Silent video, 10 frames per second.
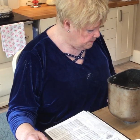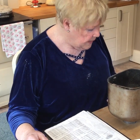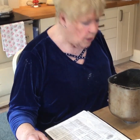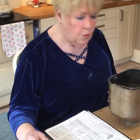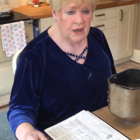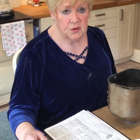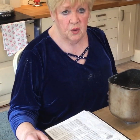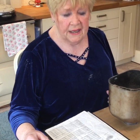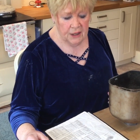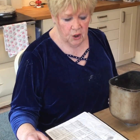Now where do
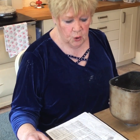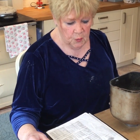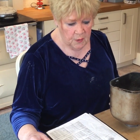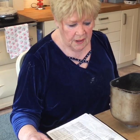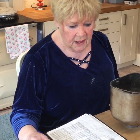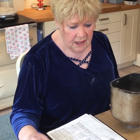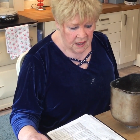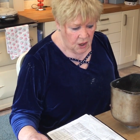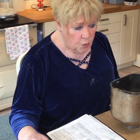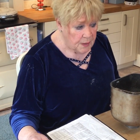I go?
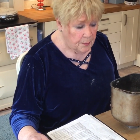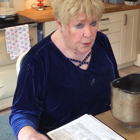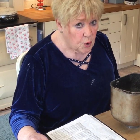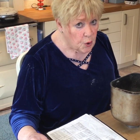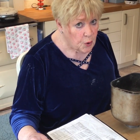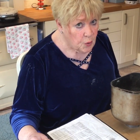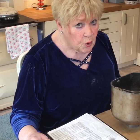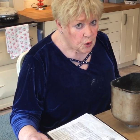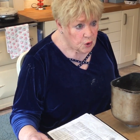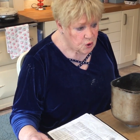We put the
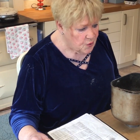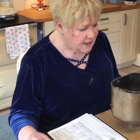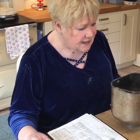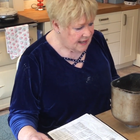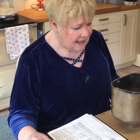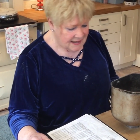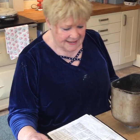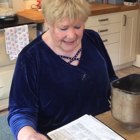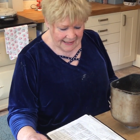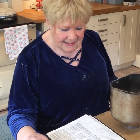water in next,
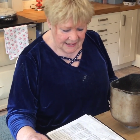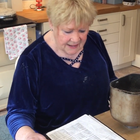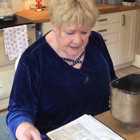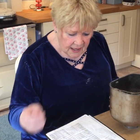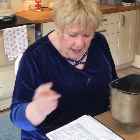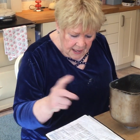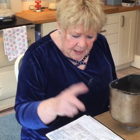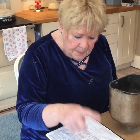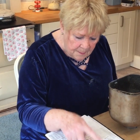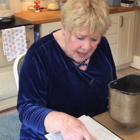ladies,
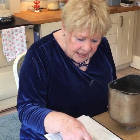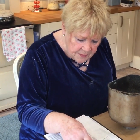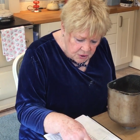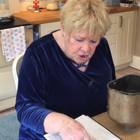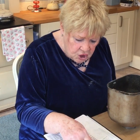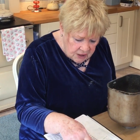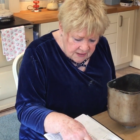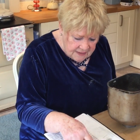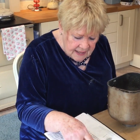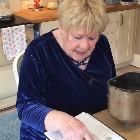and my machine
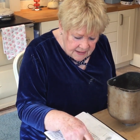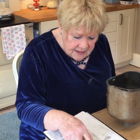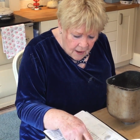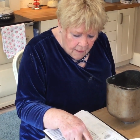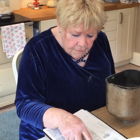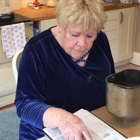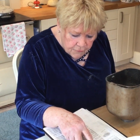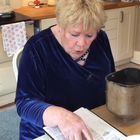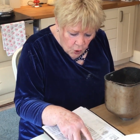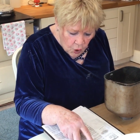says
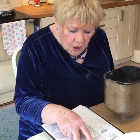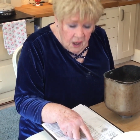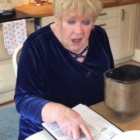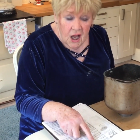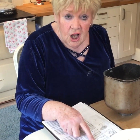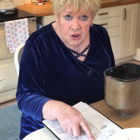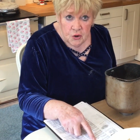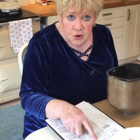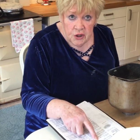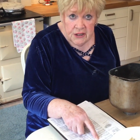
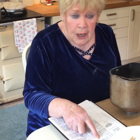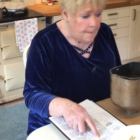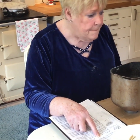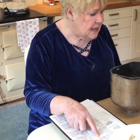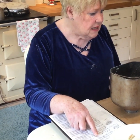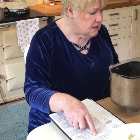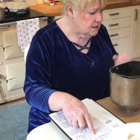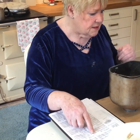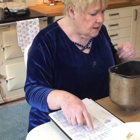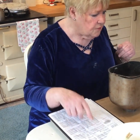400
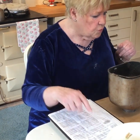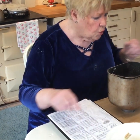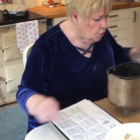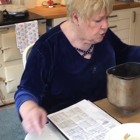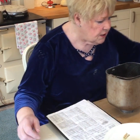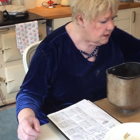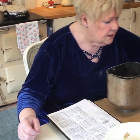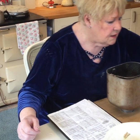mils of water.